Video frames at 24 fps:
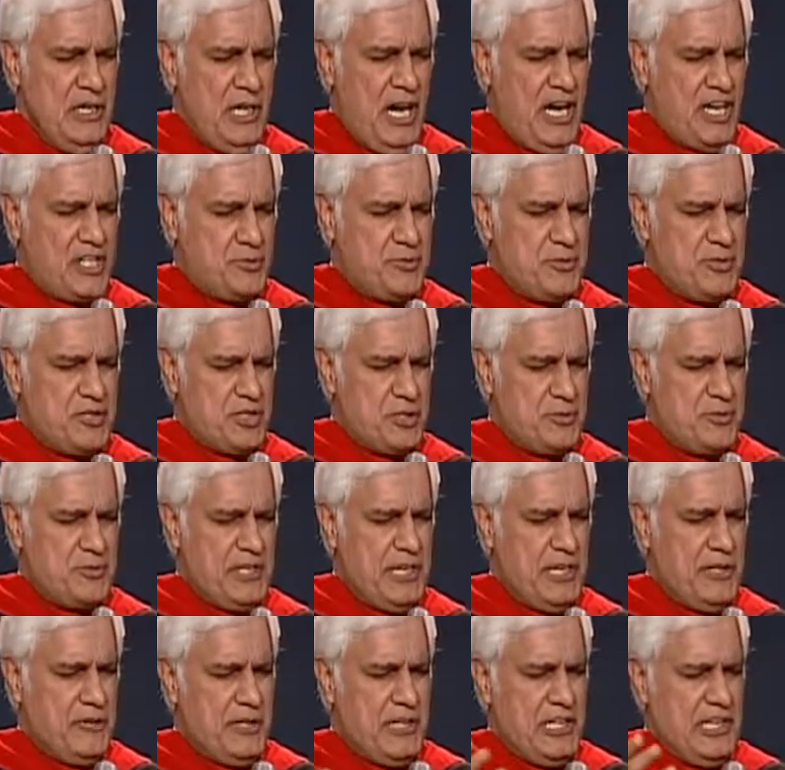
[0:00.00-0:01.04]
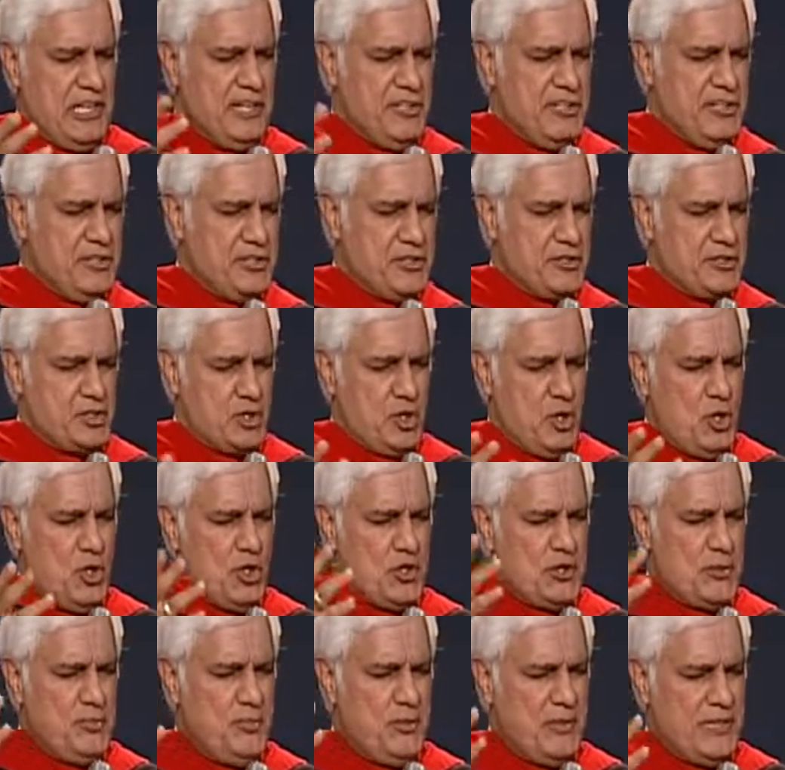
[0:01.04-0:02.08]
Archbishop Carey led in the
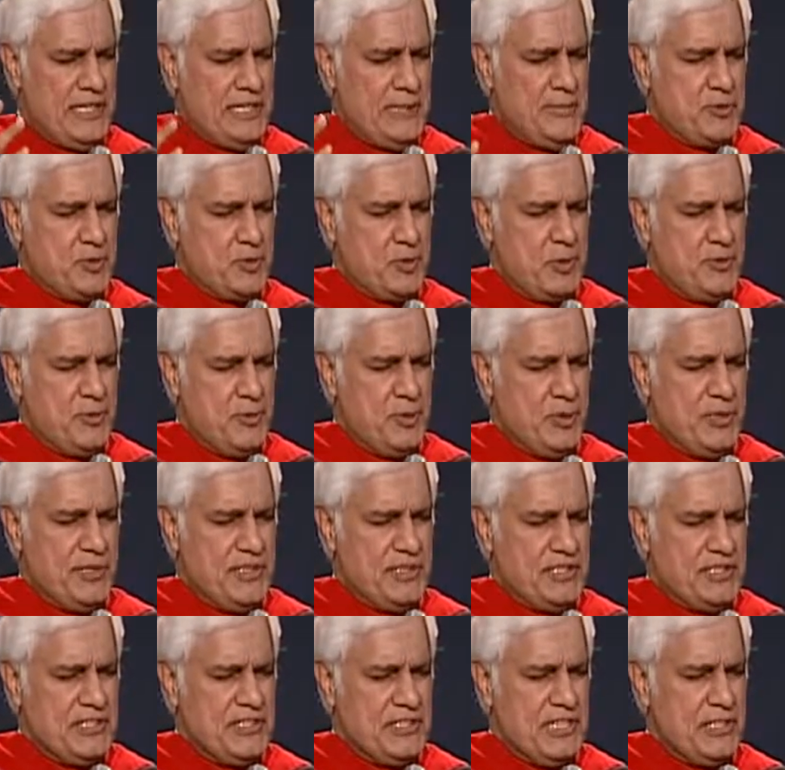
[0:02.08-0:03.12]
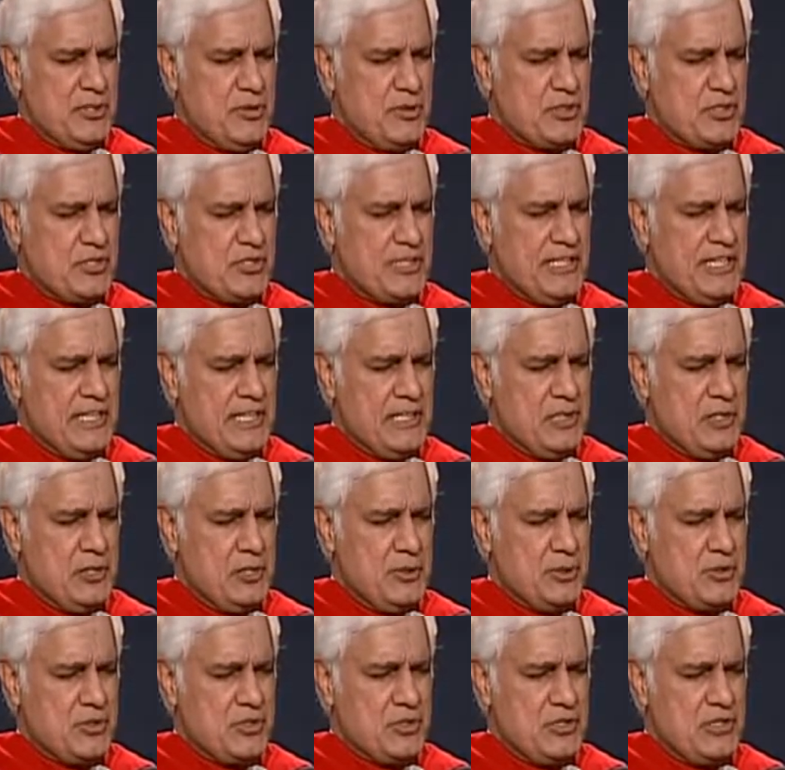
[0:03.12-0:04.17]
talk, bringing him to a point, and then it was getting
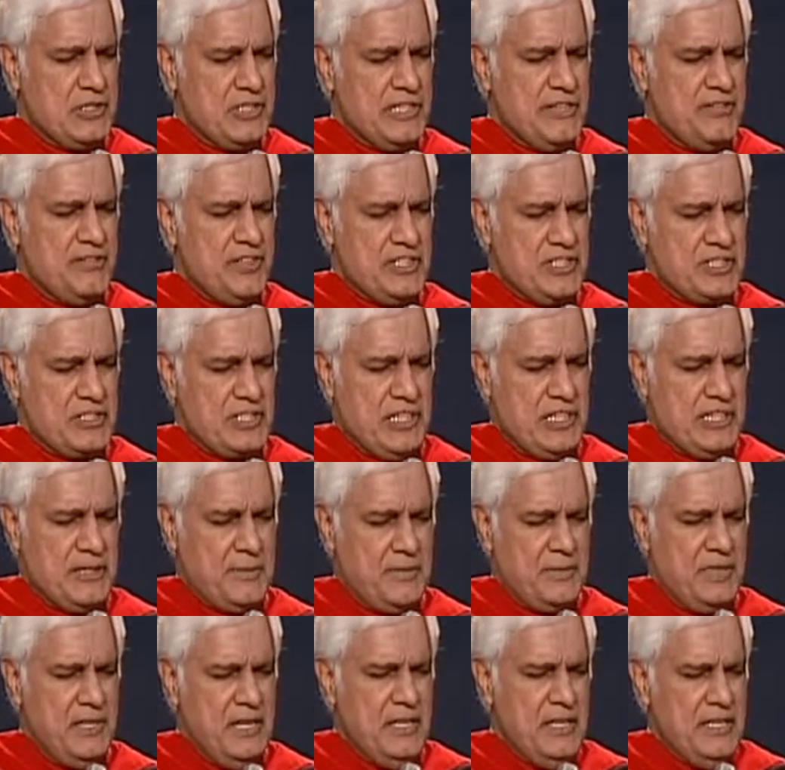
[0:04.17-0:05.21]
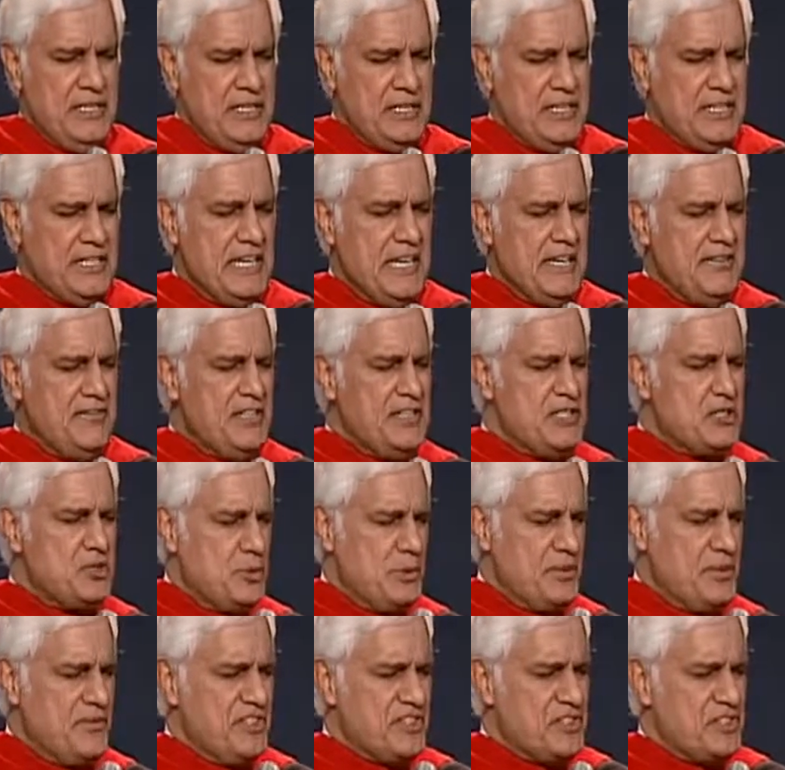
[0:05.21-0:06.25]
close to leaving time. He gave each
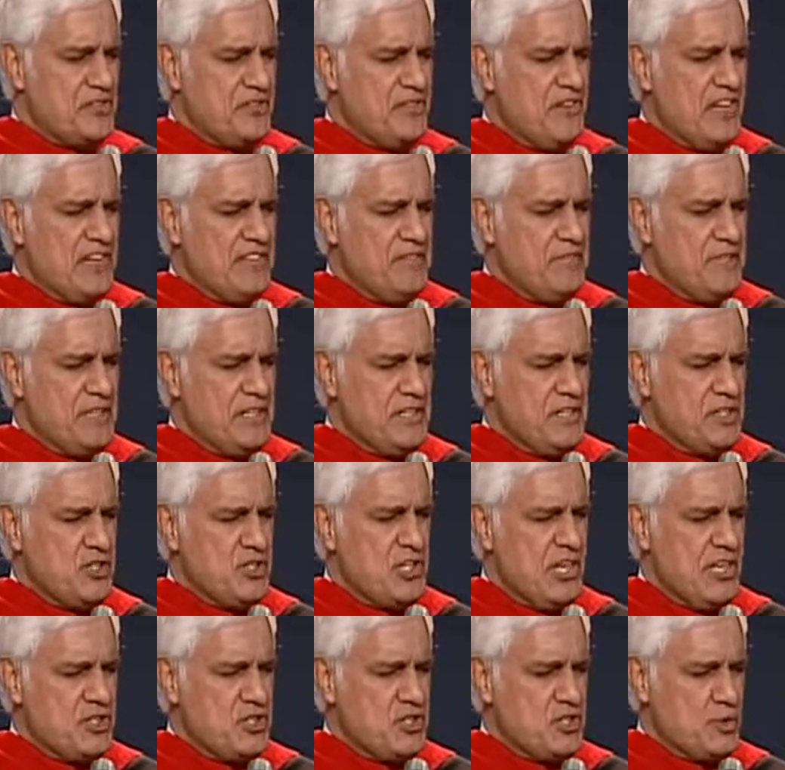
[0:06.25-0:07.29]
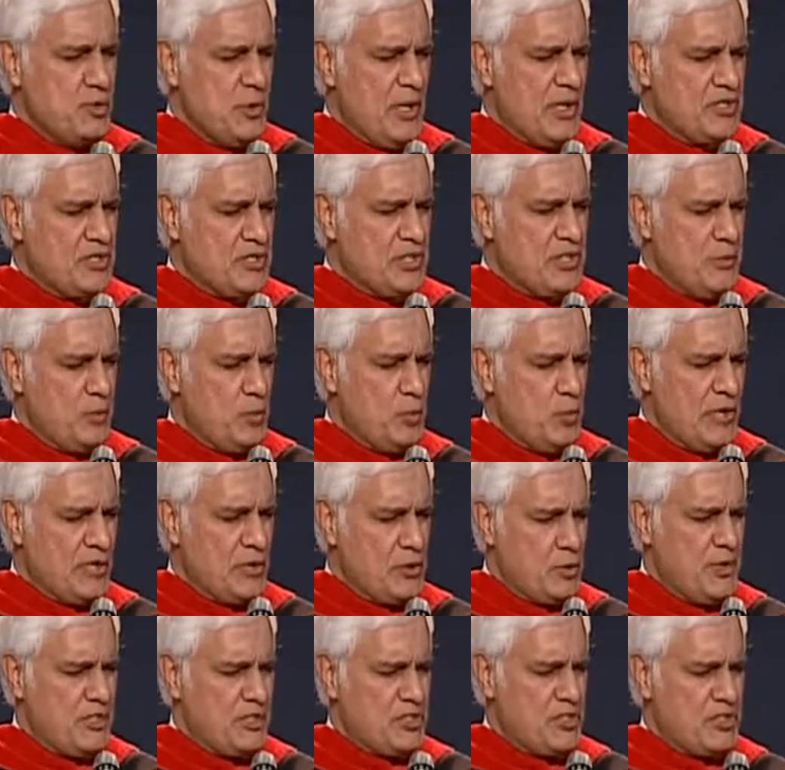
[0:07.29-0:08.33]
one of us 5 men a chance to ask him one
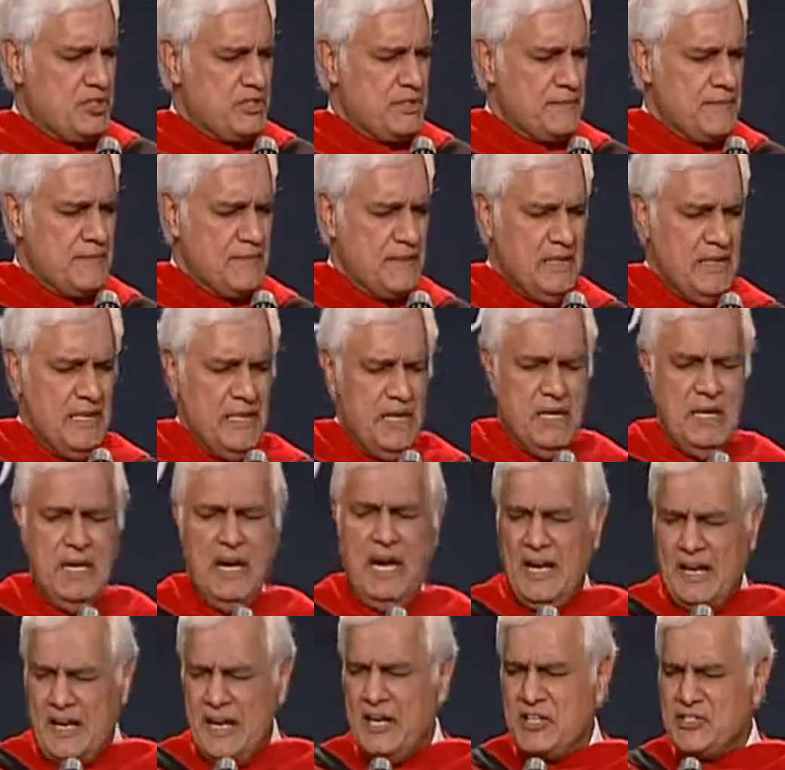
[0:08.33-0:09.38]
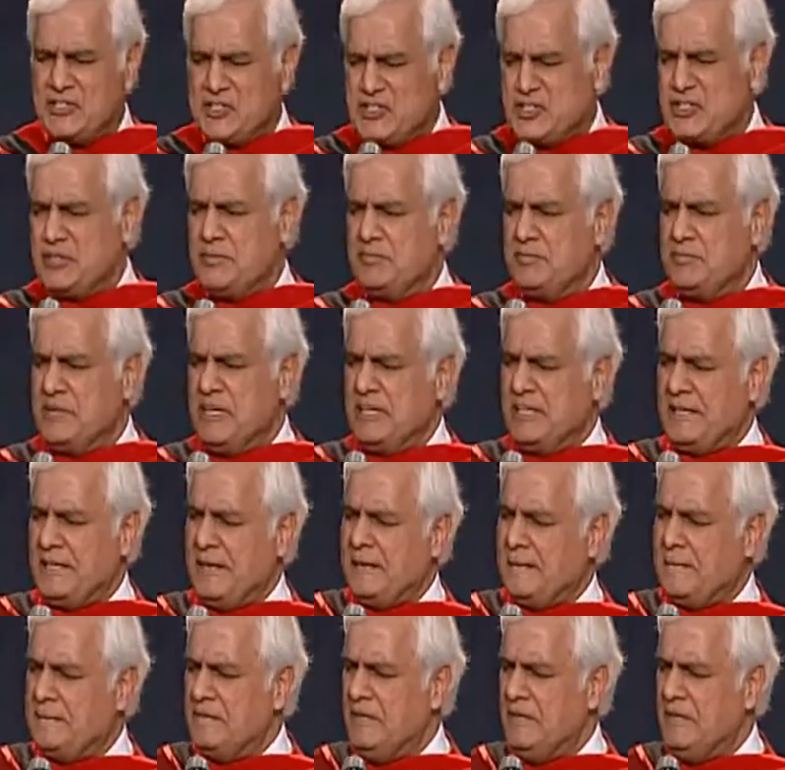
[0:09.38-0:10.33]
question. I asked him mine.